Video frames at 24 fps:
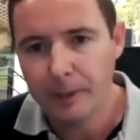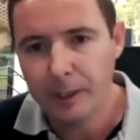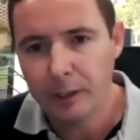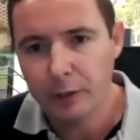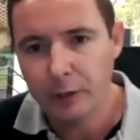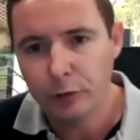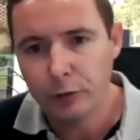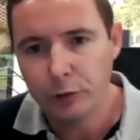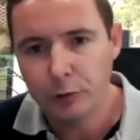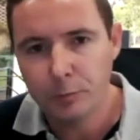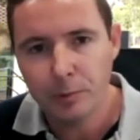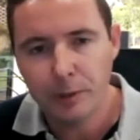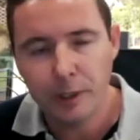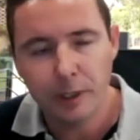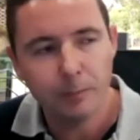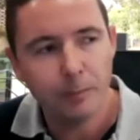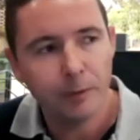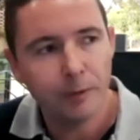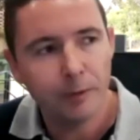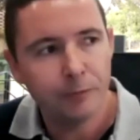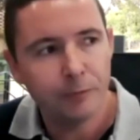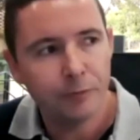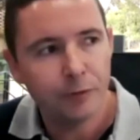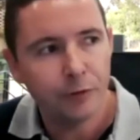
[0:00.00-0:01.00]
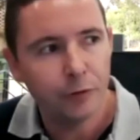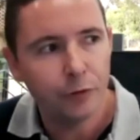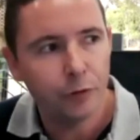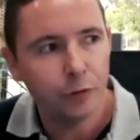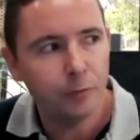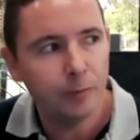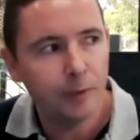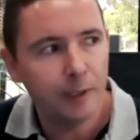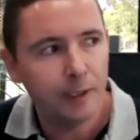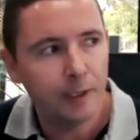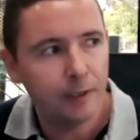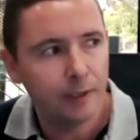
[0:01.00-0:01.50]
pay a huge premium for a new
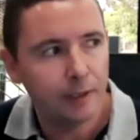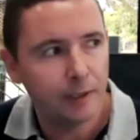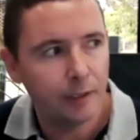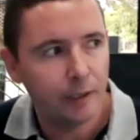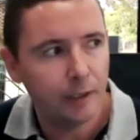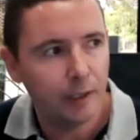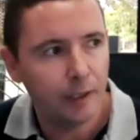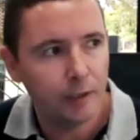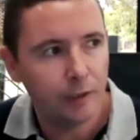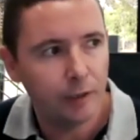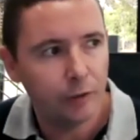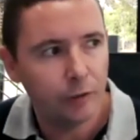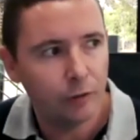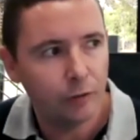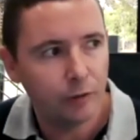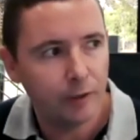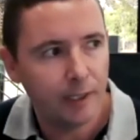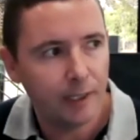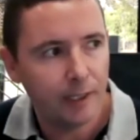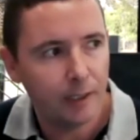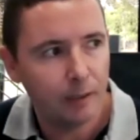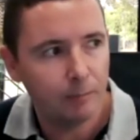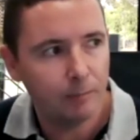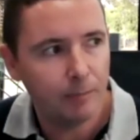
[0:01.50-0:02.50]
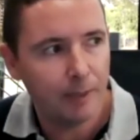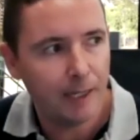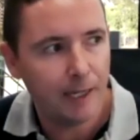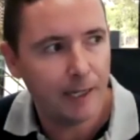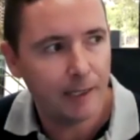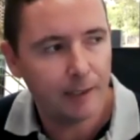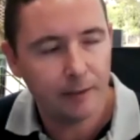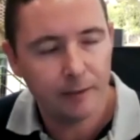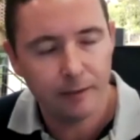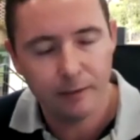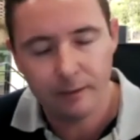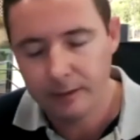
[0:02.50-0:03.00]
build and you, and you don't get it
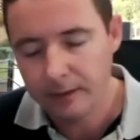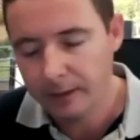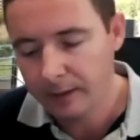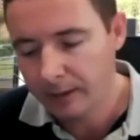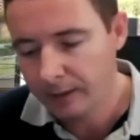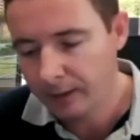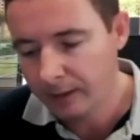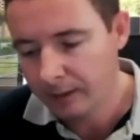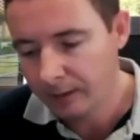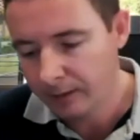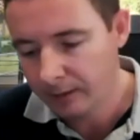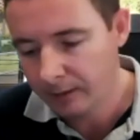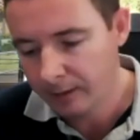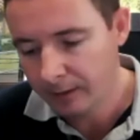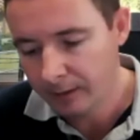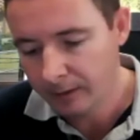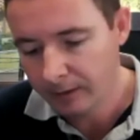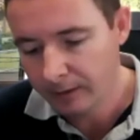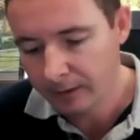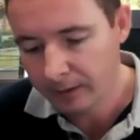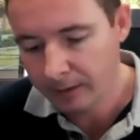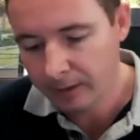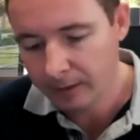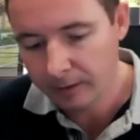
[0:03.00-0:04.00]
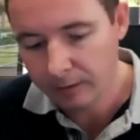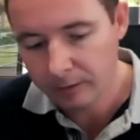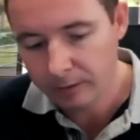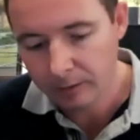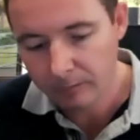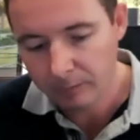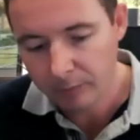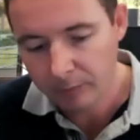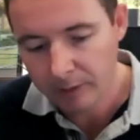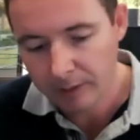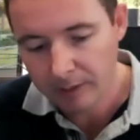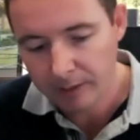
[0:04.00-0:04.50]
back in uh, in
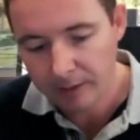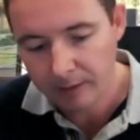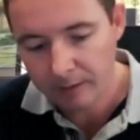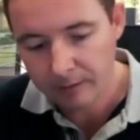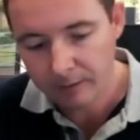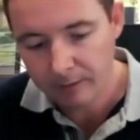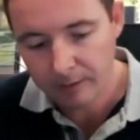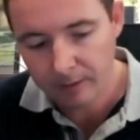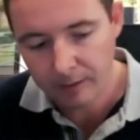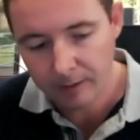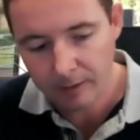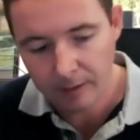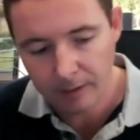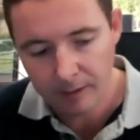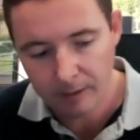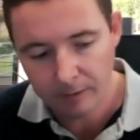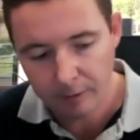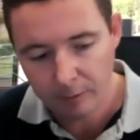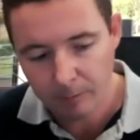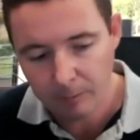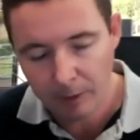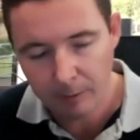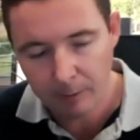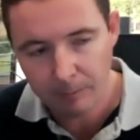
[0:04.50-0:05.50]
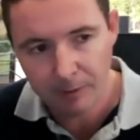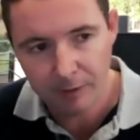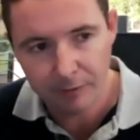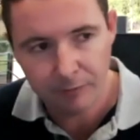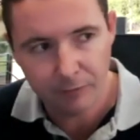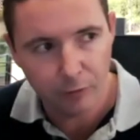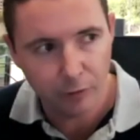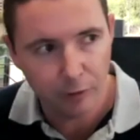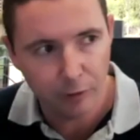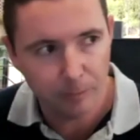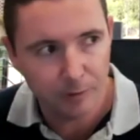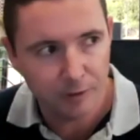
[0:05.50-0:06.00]
income really. Uh, you might pay
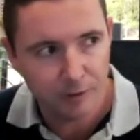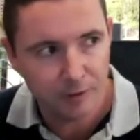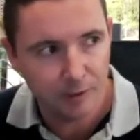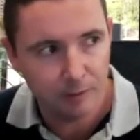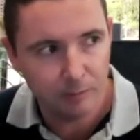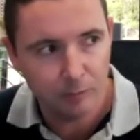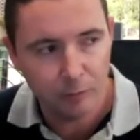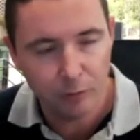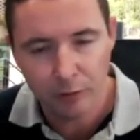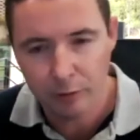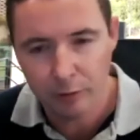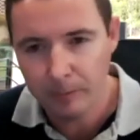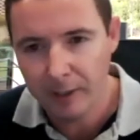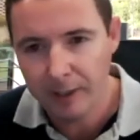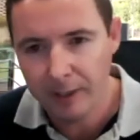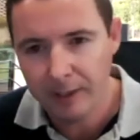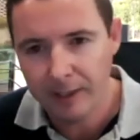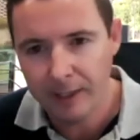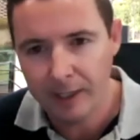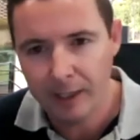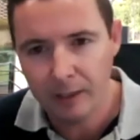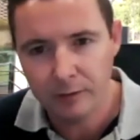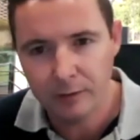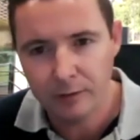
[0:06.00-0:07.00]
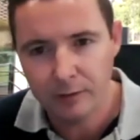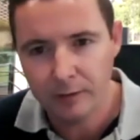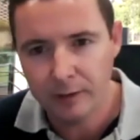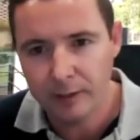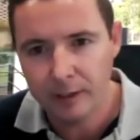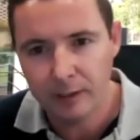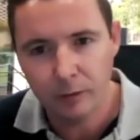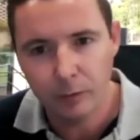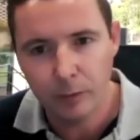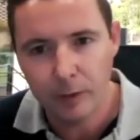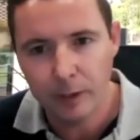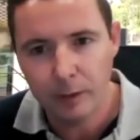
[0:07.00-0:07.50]
40% more to buy the house and
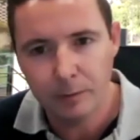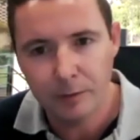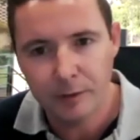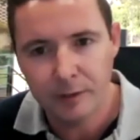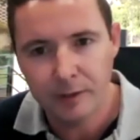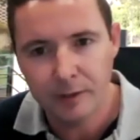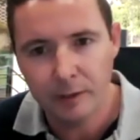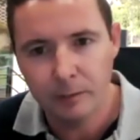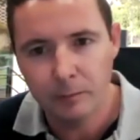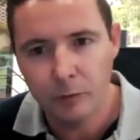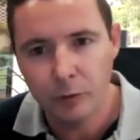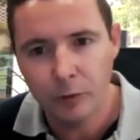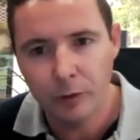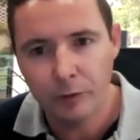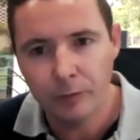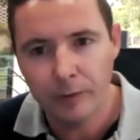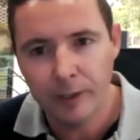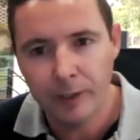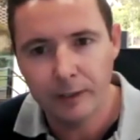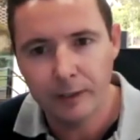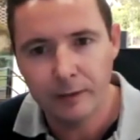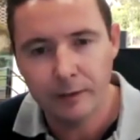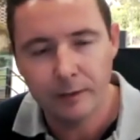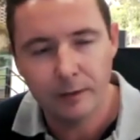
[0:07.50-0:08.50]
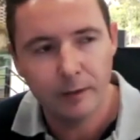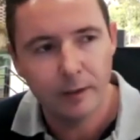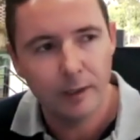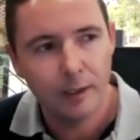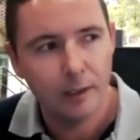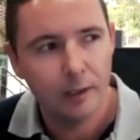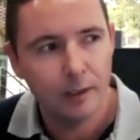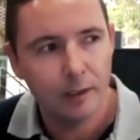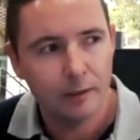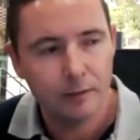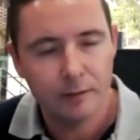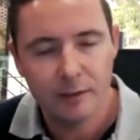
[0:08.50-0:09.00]
get 20% more in rent,
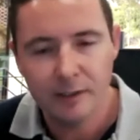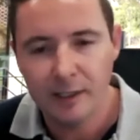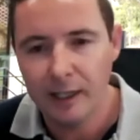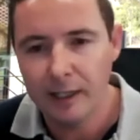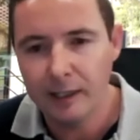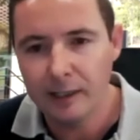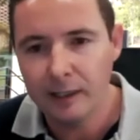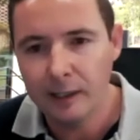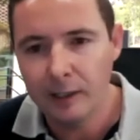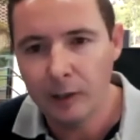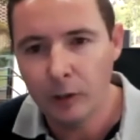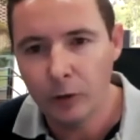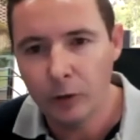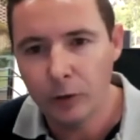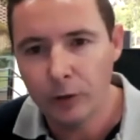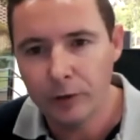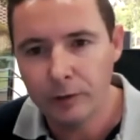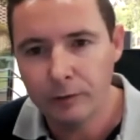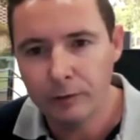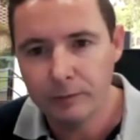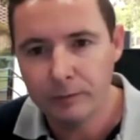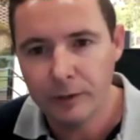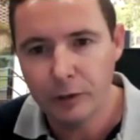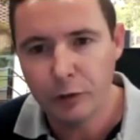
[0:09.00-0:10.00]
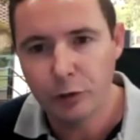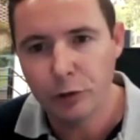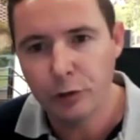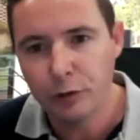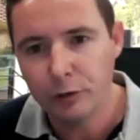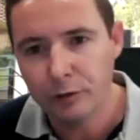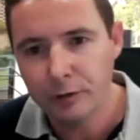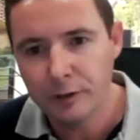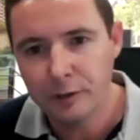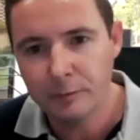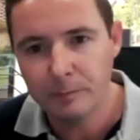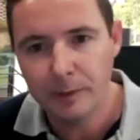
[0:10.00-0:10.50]
slightly lower
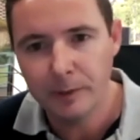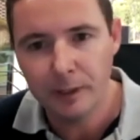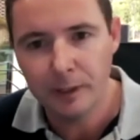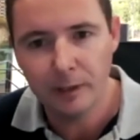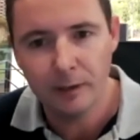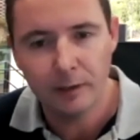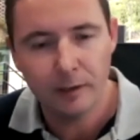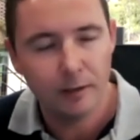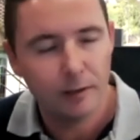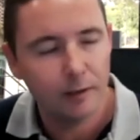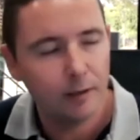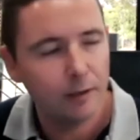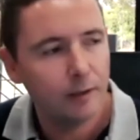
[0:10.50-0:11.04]
insurance bill.